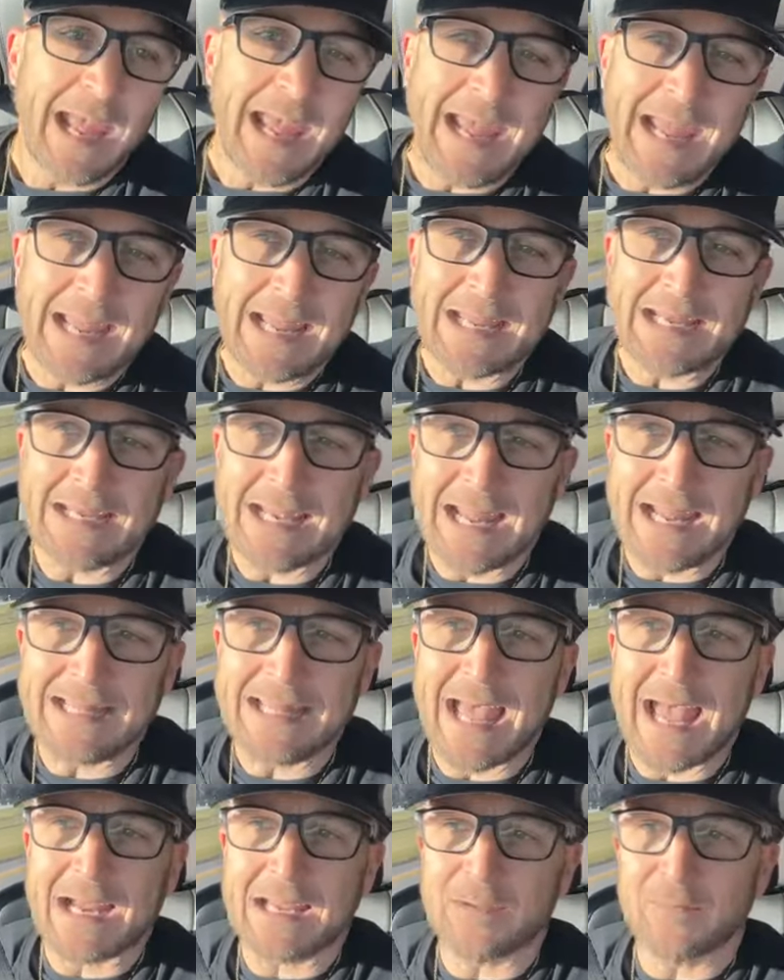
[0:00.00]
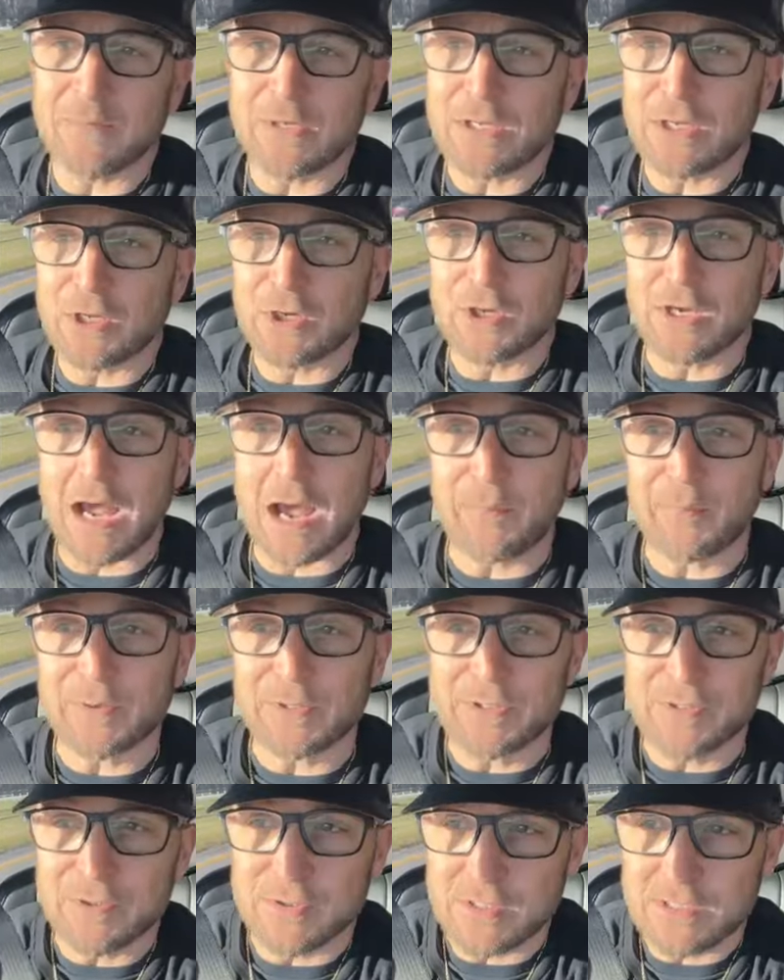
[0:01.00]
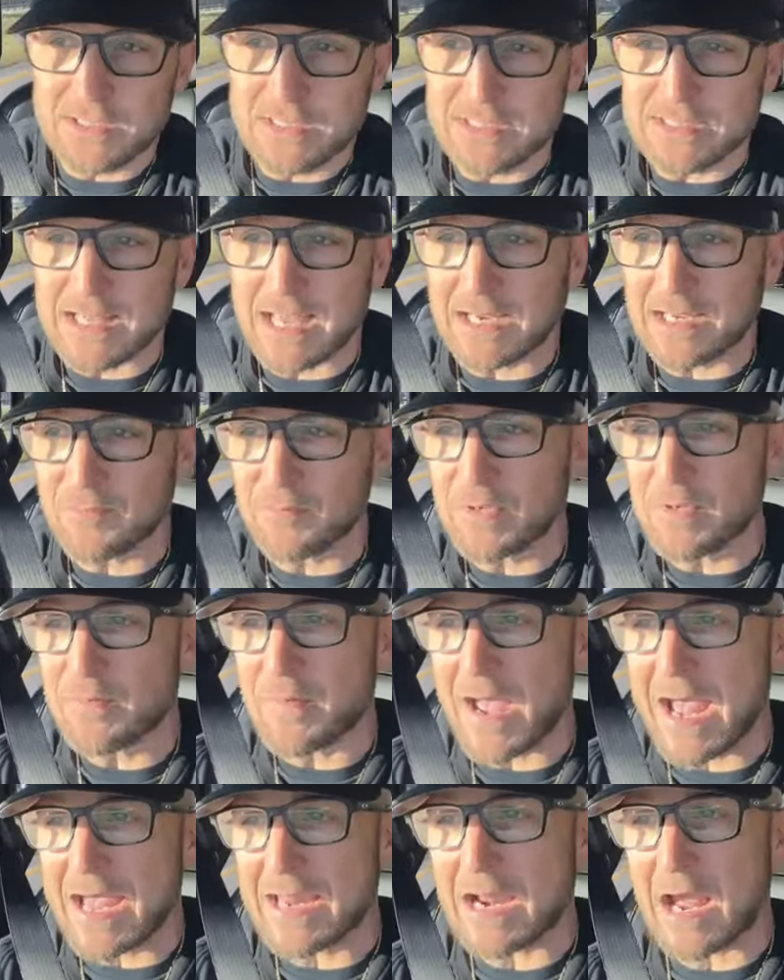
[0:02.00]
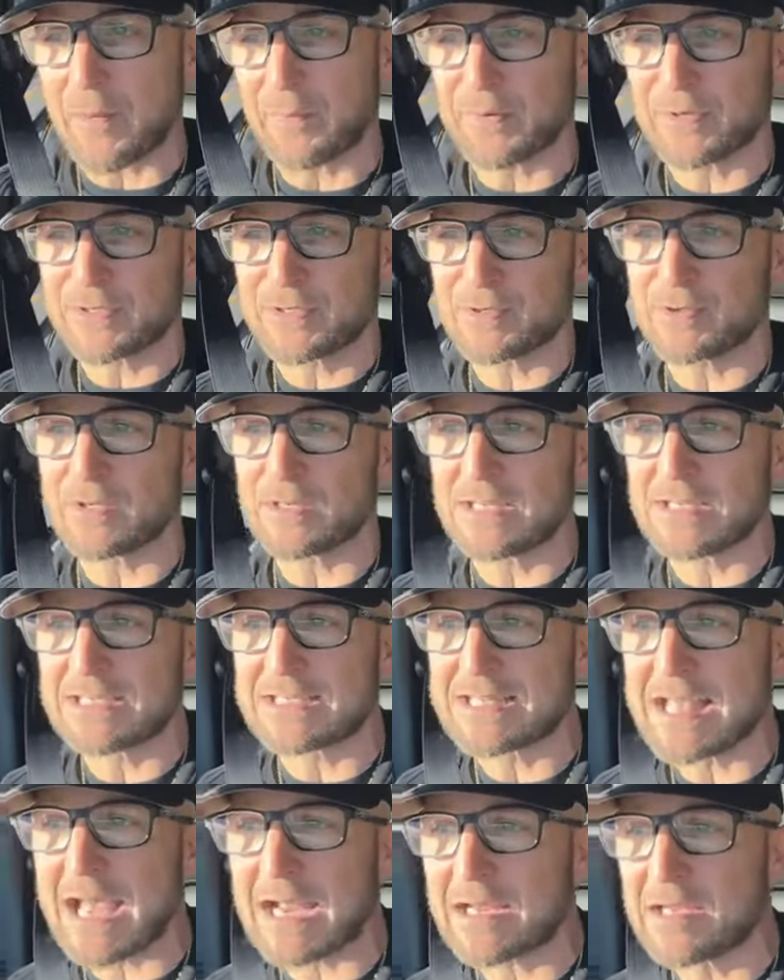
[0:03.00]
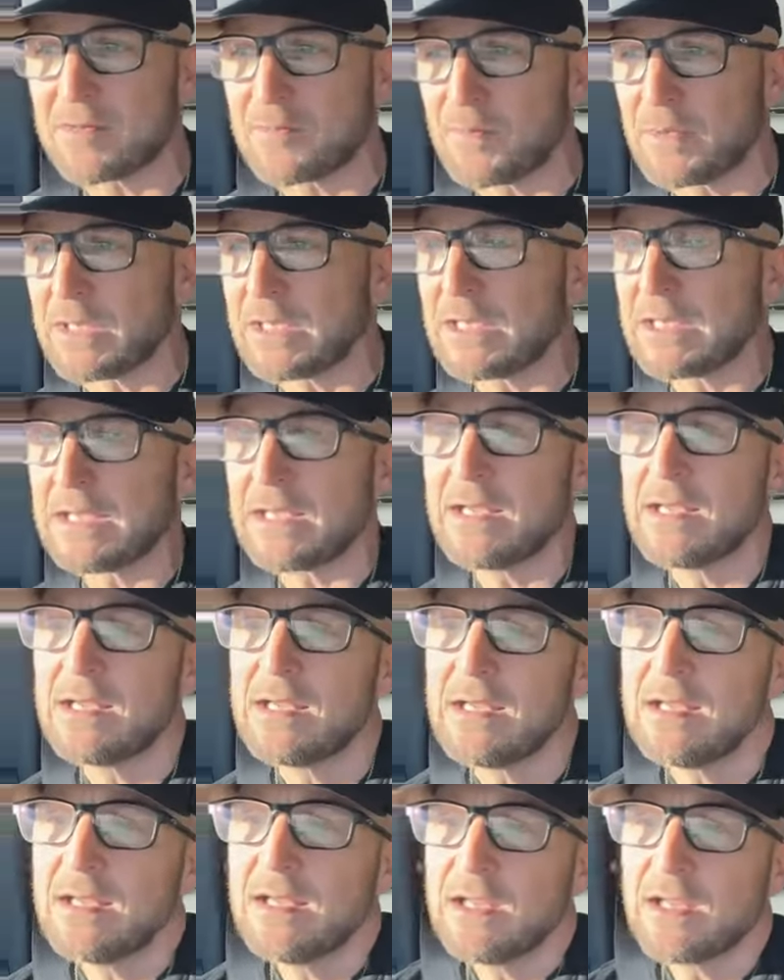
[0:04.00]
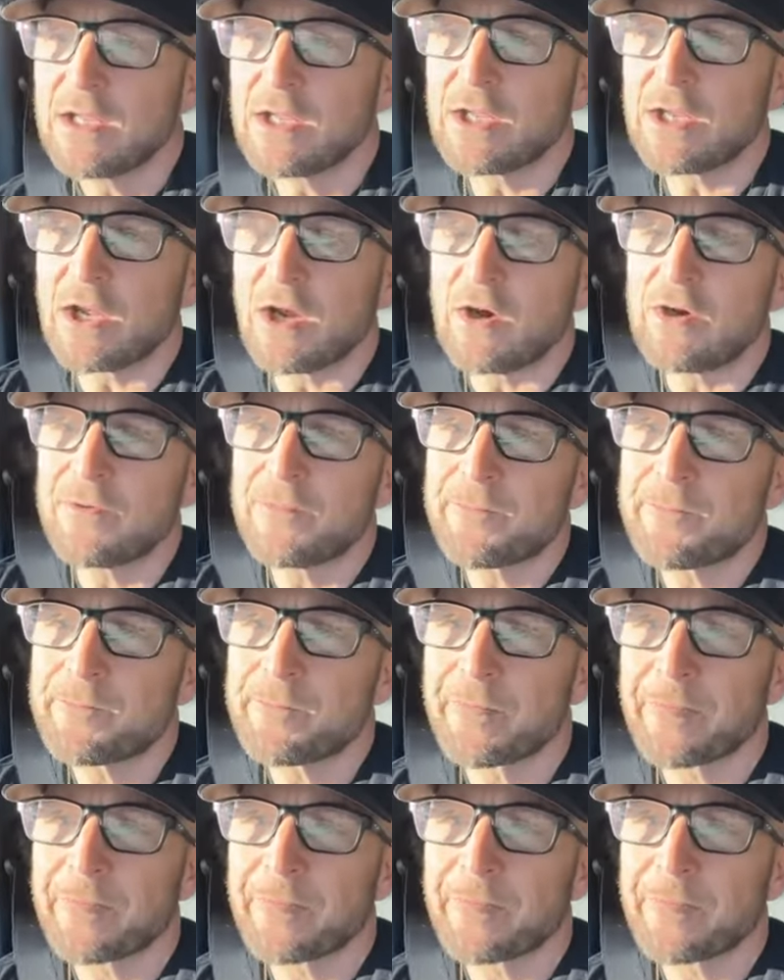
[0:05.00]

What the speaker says: And that can be good opportunities. That can be bad opportunities. That could be, you know,